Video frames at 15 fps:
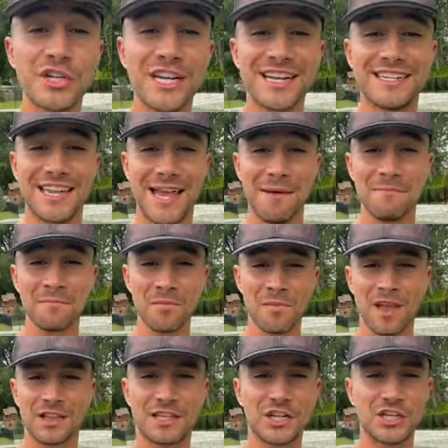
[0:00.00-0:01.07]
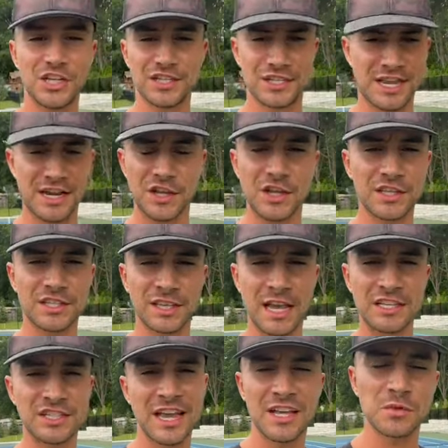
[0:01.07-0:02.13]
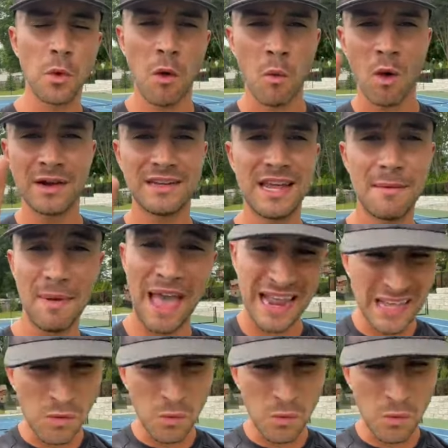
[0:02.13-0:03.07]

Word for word: OG tip to just hit a good slice? You guys want one tip?